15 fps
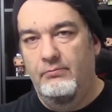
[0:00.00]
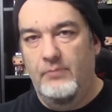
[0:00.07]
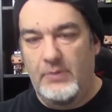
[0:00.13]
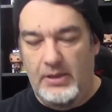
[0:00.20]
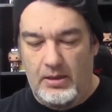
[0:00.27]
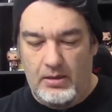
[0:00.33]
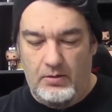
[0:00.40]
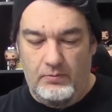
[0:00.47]

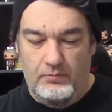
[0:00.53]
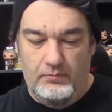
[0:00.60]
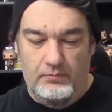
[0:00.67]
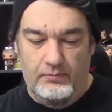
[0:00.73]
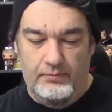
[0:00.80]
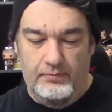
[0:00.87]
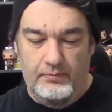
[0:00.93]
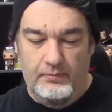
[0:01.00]
you know,
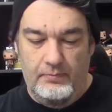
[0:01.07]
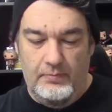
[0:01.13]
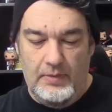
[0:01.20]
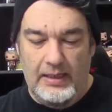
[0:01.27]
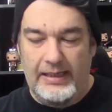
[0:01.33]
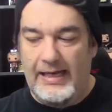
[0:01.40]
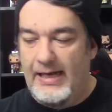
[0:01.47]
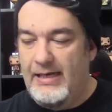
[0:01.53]

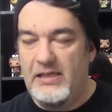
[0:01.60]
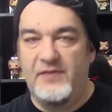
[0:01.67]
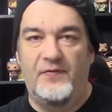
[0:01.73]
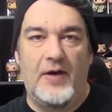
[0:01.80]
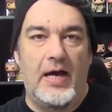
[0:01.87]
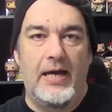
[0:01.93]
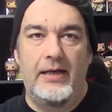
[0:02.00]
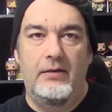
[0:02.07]
again, it's
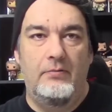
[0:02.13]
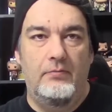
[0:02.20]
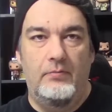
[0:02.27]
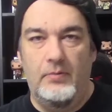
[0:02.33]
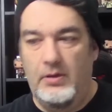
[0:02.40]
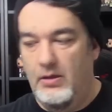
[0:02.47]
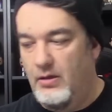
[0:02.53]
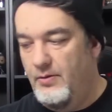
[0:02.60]
fine.
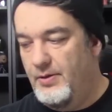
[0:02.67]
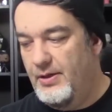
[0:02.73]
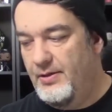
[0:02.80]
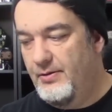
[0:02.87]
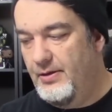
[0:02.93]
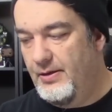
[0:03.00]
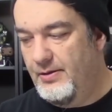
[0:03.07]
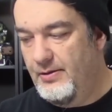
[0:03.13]
You know, the,
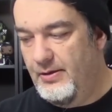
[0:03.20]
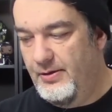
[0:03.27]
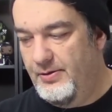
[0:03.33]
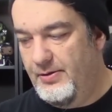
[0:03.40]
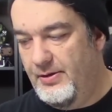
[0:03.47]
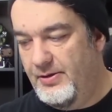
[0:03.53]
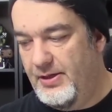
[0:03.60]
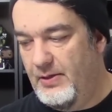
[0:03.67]
the, the,
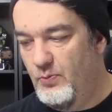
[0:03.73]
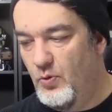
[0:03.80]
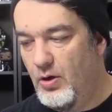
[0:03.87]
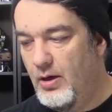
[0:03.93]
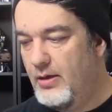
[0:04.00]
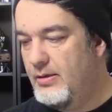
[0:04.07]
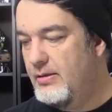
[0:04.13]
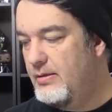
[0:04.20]
the theme
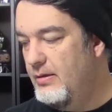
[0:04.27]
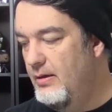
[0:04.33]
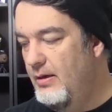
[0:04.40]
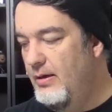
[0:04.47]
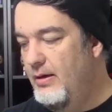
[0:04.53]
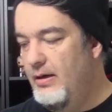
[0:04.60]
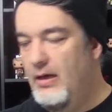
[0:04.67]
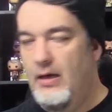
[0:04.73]
works.
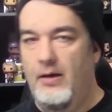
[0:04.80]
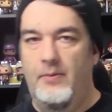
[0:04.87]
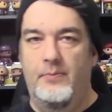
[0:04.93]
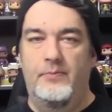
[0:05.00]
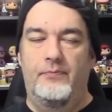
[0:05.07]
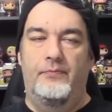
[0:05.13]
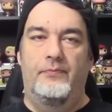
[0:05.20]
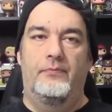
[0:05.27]

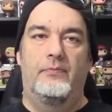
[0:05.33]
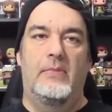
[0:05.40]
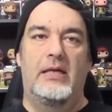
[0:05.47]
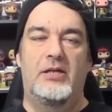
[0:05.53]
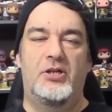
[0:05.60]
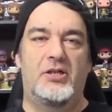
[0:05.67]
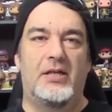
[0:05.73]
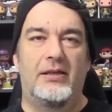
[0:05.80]
Um,
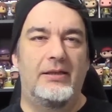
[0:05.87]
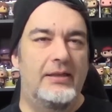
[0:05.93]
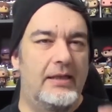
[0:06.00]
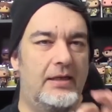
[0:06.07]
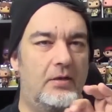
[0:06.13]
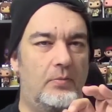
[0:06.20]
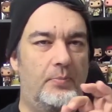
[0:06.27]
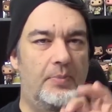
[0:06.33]
it's just a
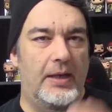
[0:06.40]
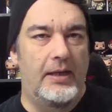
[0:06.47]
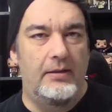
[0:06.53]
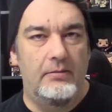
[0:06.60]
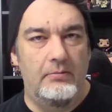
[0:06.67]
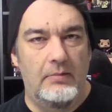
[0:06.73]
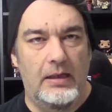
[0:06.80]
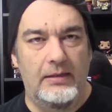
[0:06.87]
little
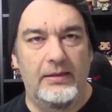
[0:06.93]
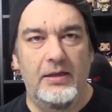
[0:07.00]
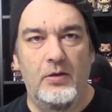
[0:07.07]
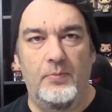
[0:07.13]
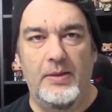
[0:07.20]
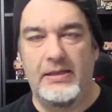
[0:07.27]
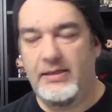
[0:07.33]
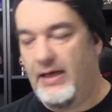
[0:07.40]
bit, a little
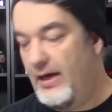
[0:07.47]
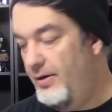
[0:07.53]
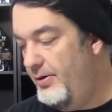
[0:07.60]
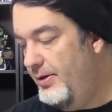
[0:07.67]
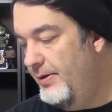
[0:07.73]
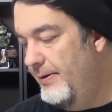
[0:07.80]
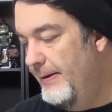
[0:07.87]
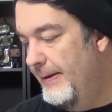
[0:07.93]
bit scattered.
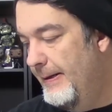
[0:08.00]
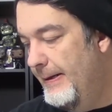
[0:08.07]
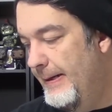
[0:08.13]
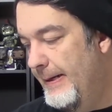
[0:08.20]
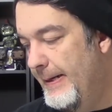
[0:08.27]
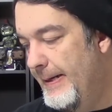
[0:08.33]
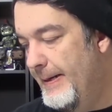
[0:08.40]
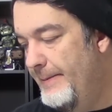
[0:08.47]

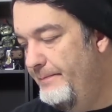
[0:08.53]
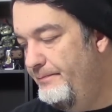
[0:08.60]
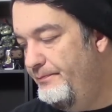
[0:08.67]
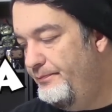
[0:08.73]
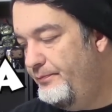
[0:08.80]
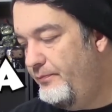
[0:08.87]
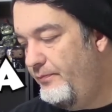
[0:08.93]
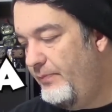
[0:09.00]
Um,
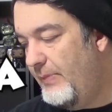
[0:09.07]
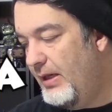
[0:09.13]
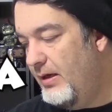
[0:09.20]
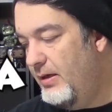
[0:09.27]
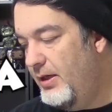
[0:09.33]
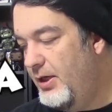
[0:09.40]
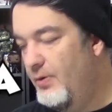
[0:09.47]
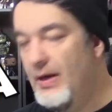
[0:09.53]

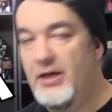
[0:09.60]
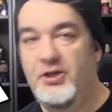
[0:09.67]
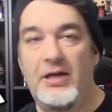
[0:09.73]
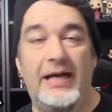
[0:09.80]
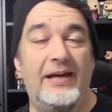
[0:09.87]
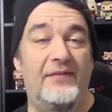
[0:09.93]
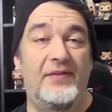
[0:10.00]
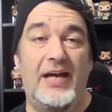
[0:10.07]
curation,
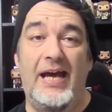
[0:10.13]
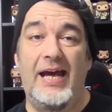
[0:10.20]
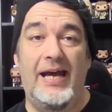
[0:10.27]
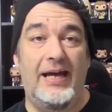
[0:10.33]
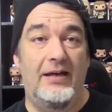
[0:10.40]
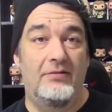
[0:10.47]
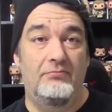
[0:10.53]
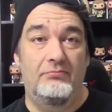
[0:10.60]
I gave an
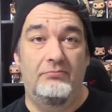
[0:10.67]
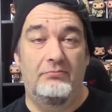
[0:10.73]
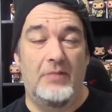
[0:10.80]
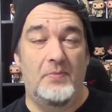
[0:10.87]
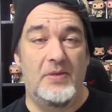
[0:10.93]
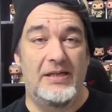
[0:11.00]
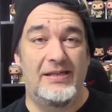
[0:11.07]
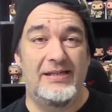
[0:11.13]
A. I
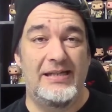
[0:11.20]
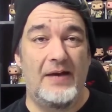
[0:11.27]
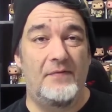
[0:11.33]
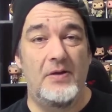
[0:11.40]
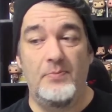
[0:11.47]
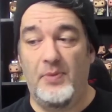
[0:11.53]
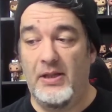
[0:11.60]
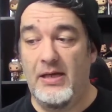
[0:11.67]
mean,
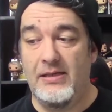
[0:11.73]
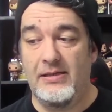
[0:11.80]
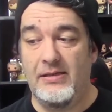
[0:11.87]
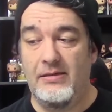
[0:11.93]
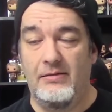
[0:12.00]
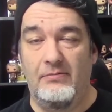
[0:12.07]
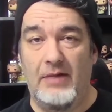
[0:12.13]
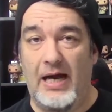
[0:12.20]
seven
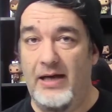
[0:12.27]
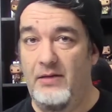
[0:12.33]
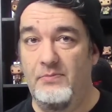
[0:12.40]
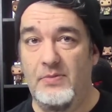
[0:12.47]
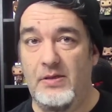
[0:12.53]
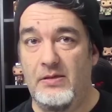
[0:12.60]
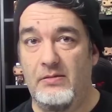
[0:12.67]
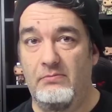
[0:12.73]
plus
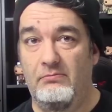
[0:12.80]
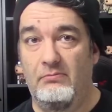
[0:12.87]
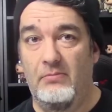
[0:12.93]
items,